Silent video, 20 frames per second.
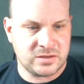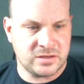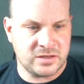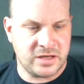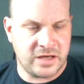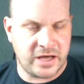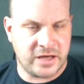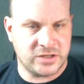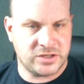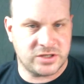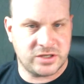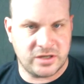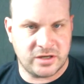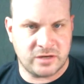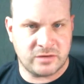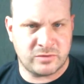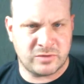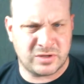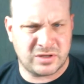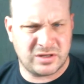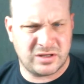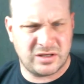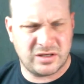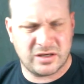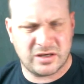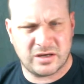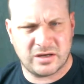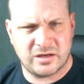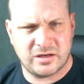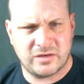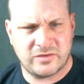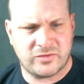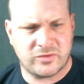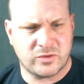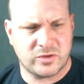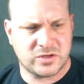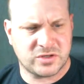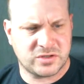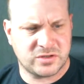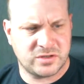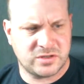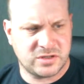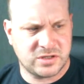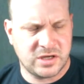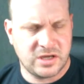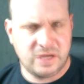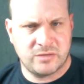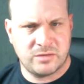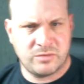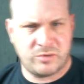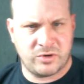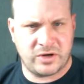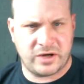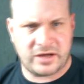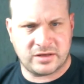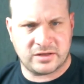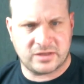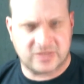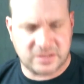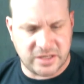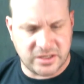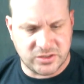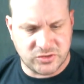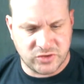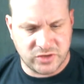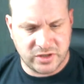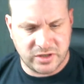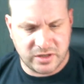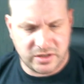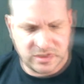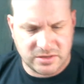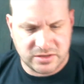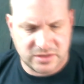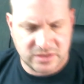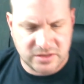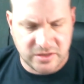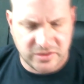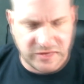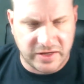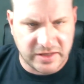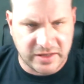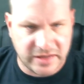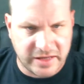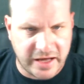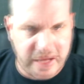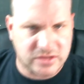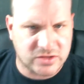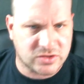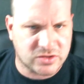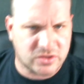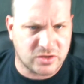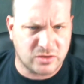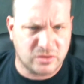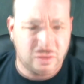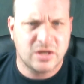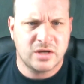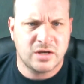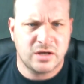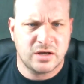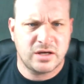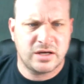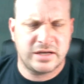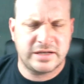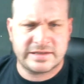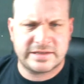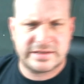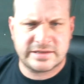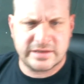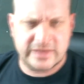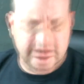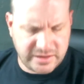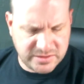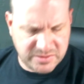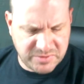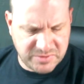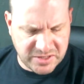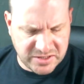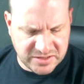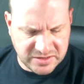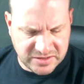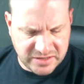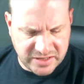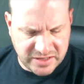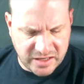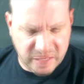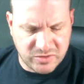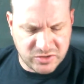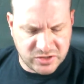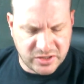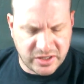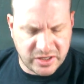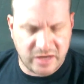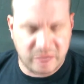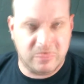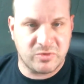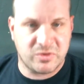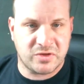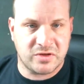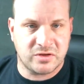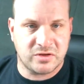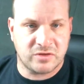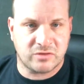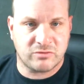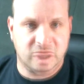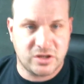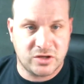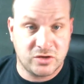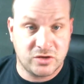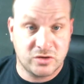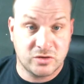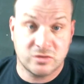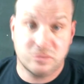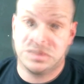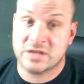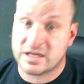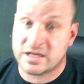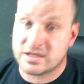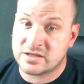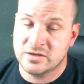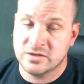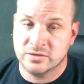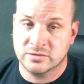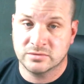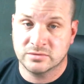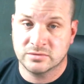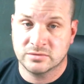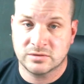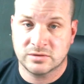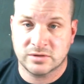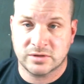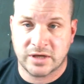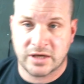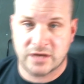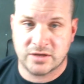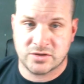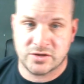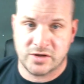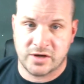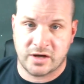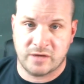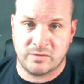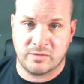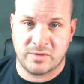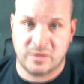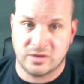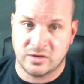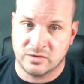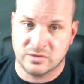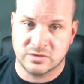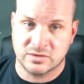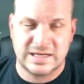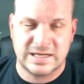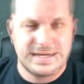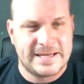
engineer with the enforcers putting out the sentry guns and stuff like that. So it's basically the same, but you got to be within 3 cubes. That's new. Okay, so you got to be close.